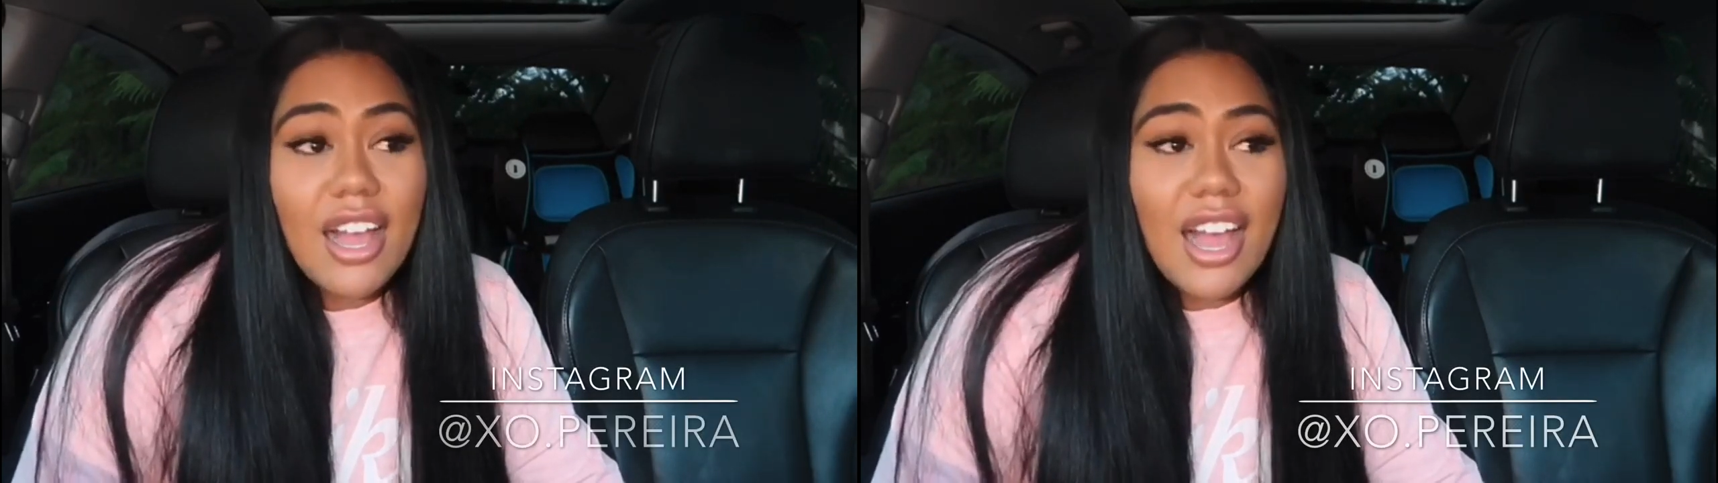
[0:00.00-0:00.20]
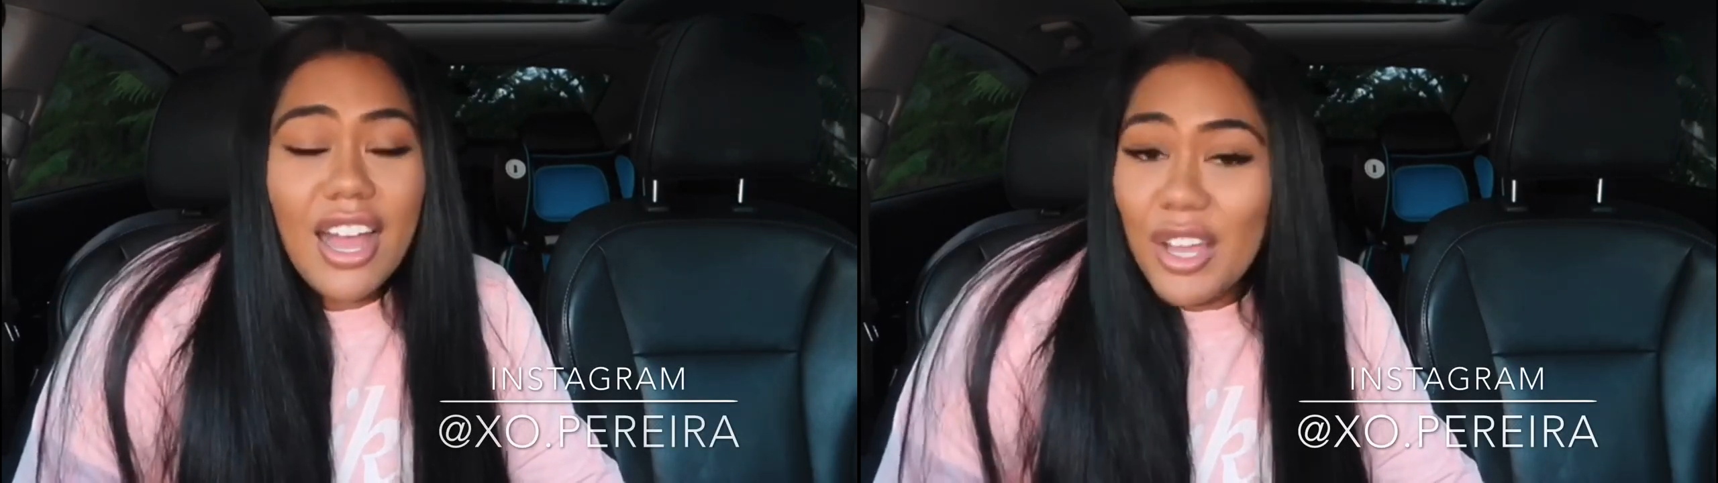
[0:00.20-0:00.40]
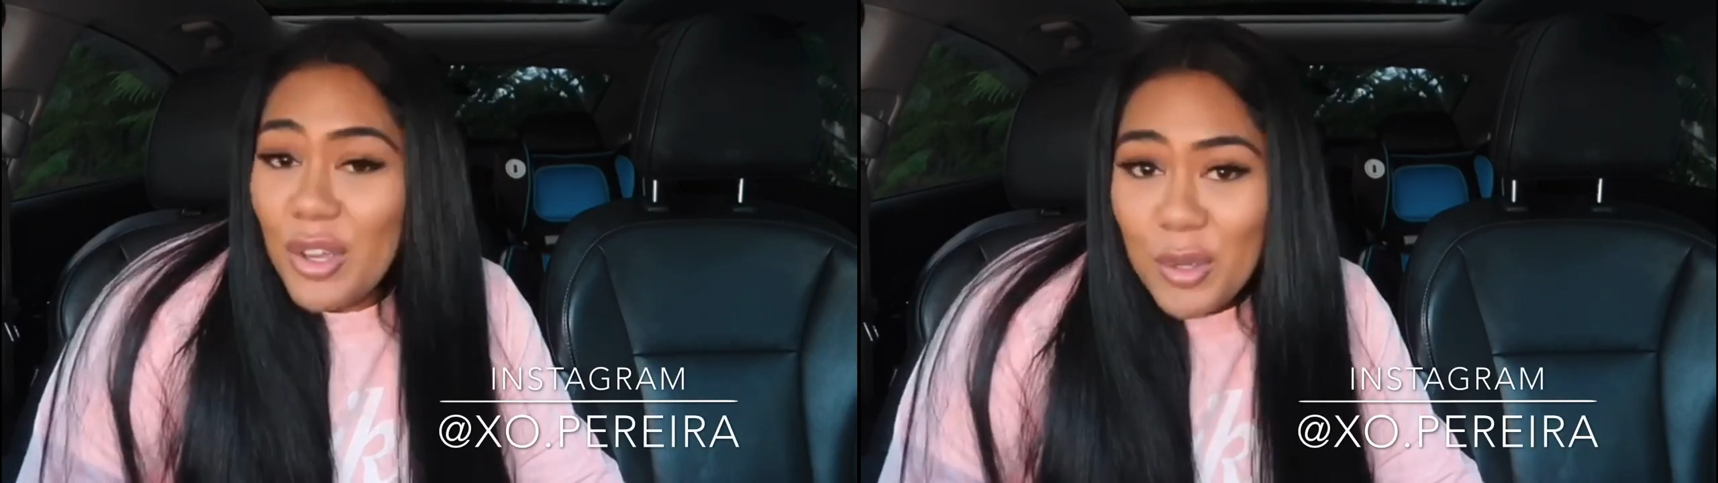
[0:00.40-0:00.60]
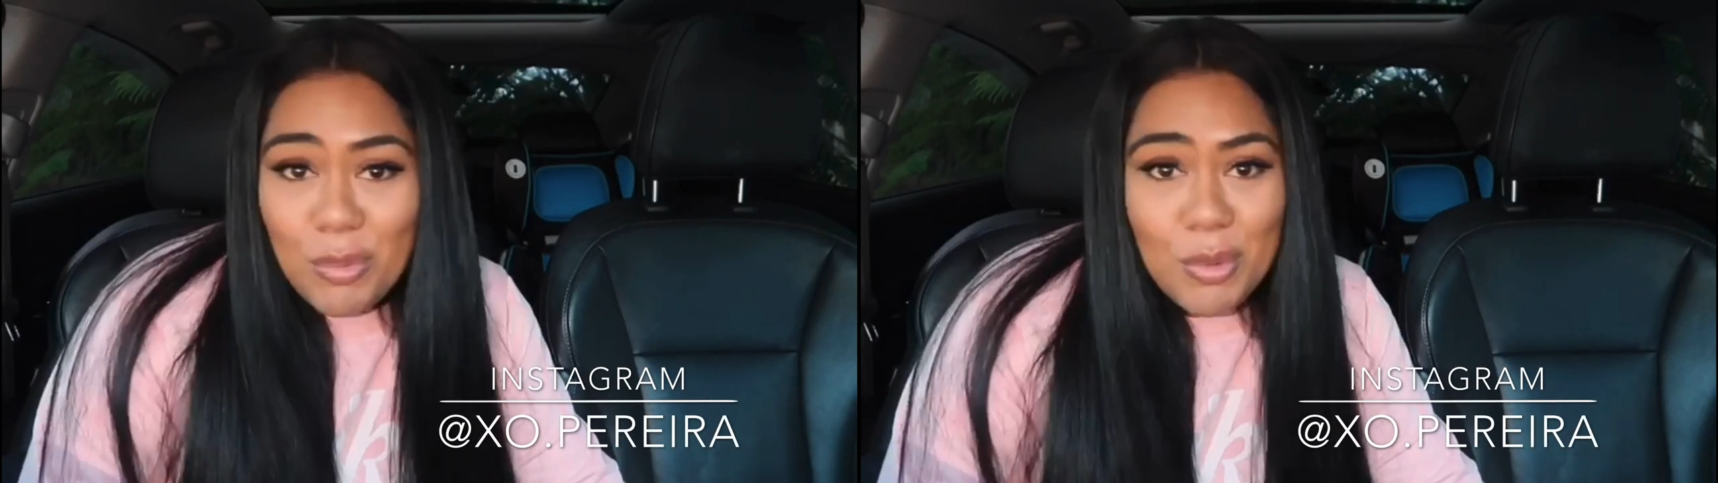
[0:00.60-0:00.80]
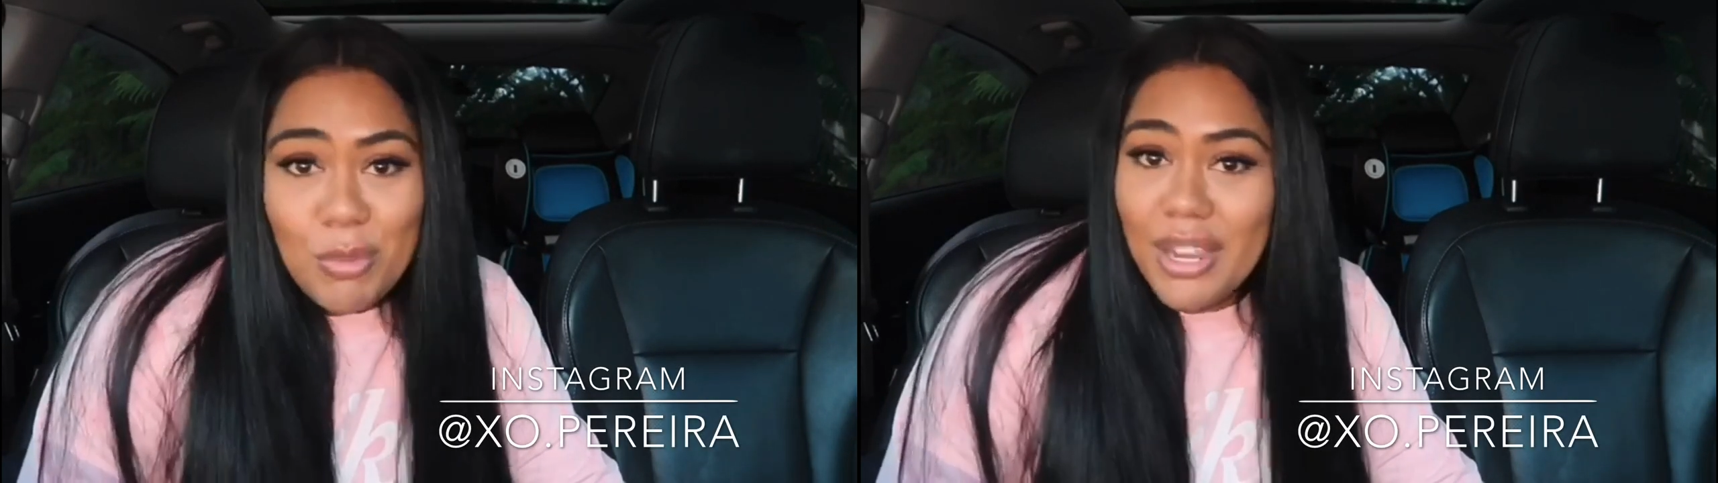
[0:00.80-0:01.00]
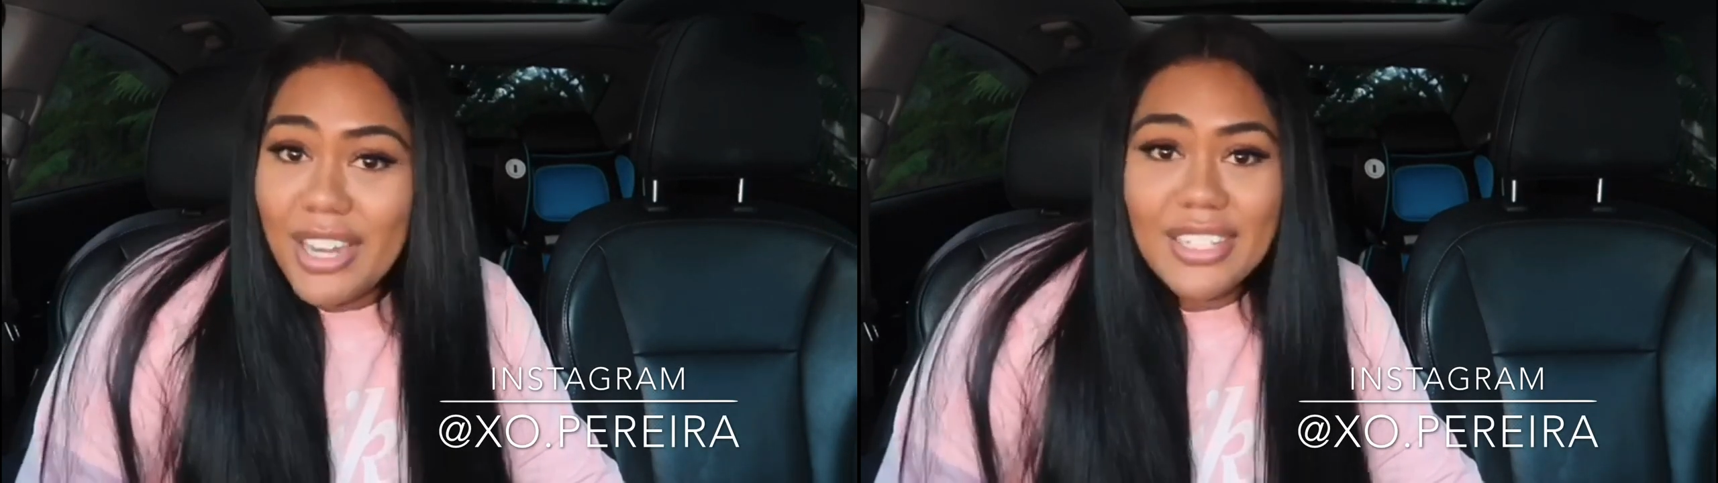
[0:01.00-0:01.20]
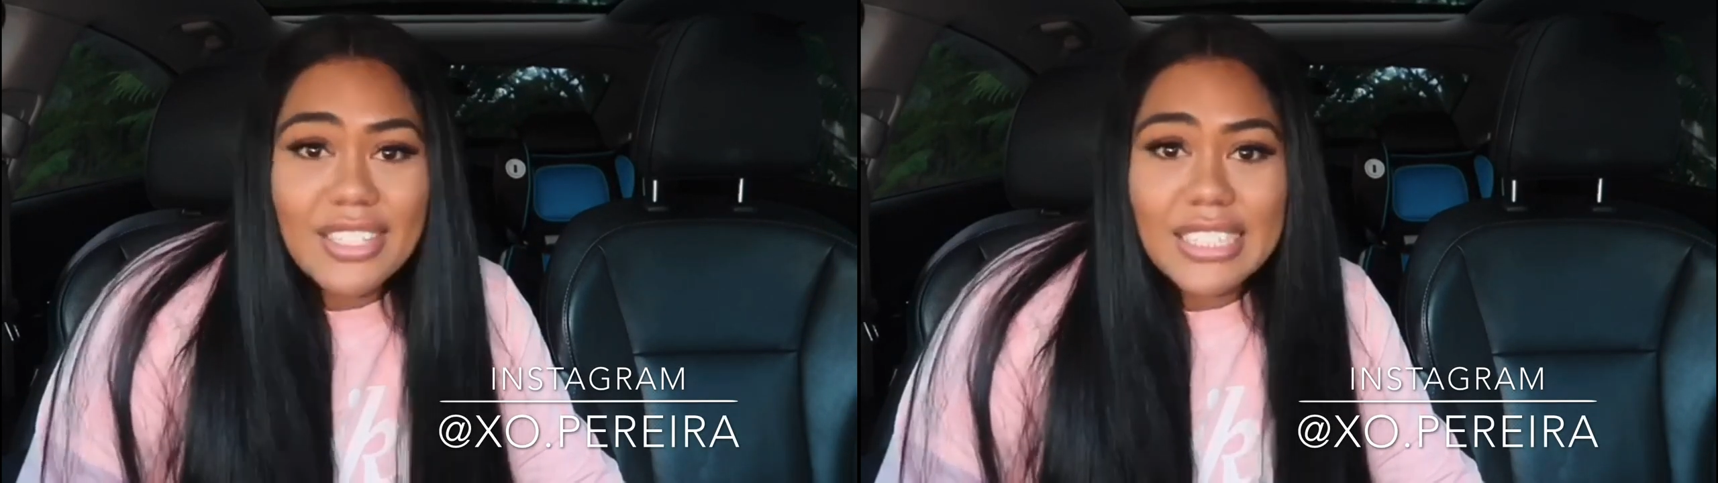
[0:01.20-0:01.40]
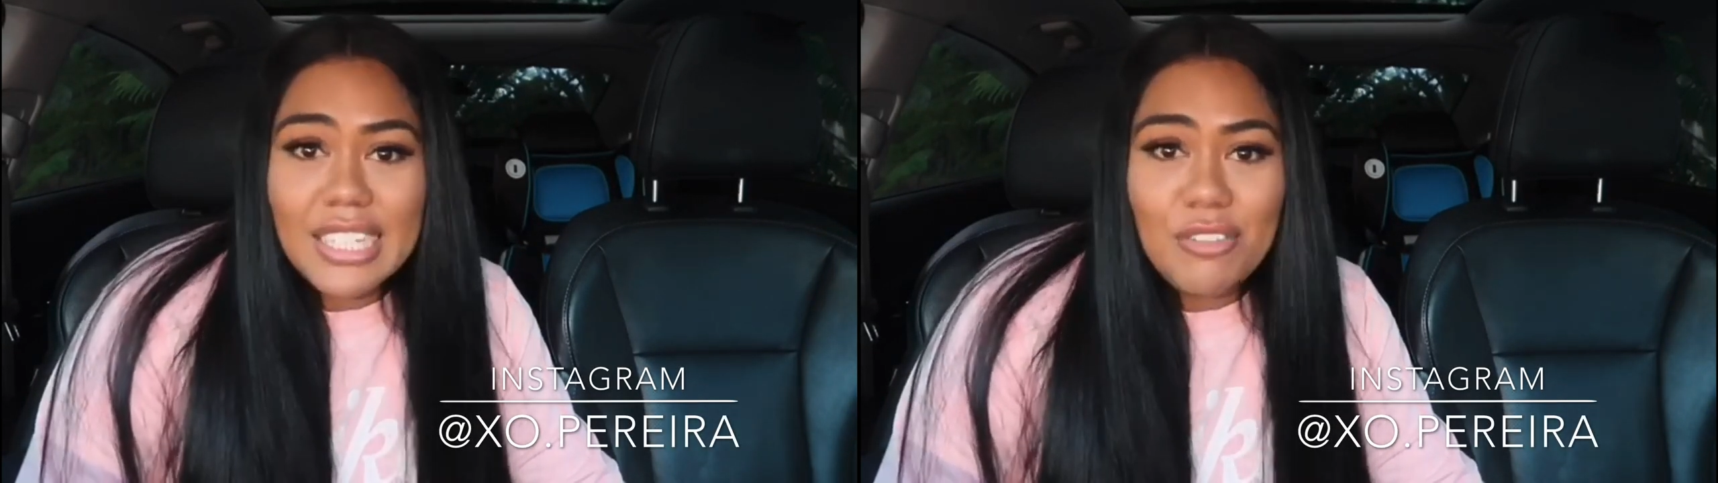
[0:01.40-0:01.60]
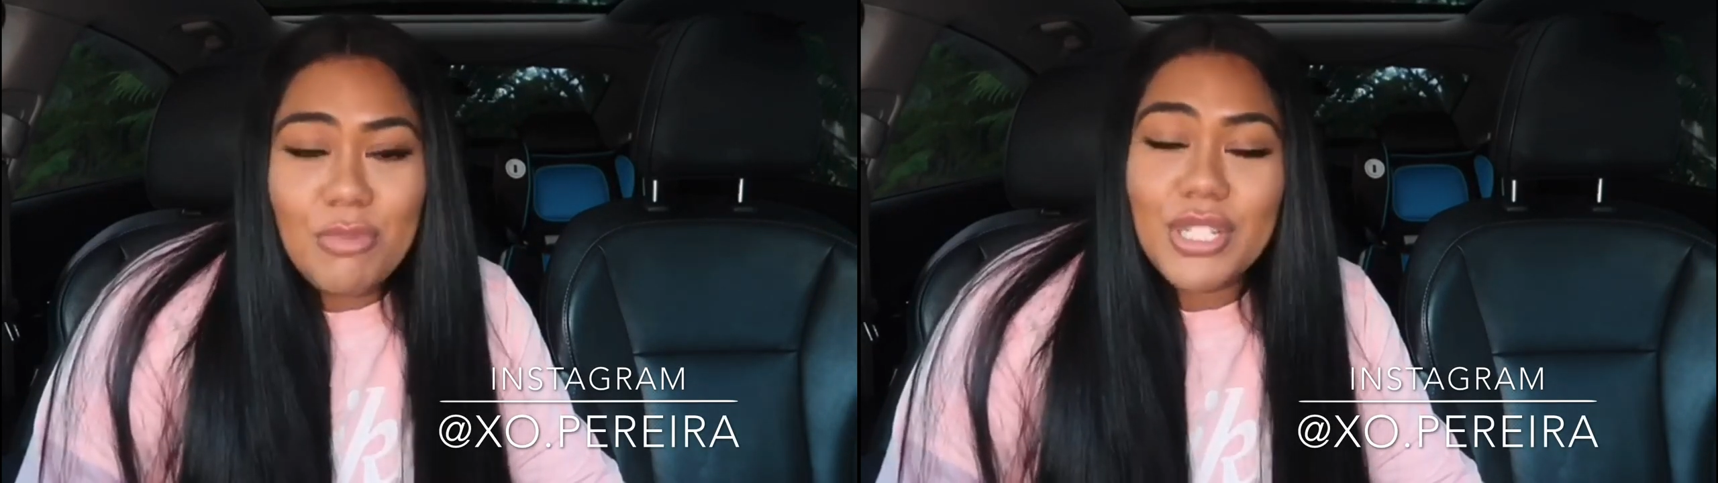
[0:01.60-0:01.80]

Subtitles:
I hope you're proud of yourself,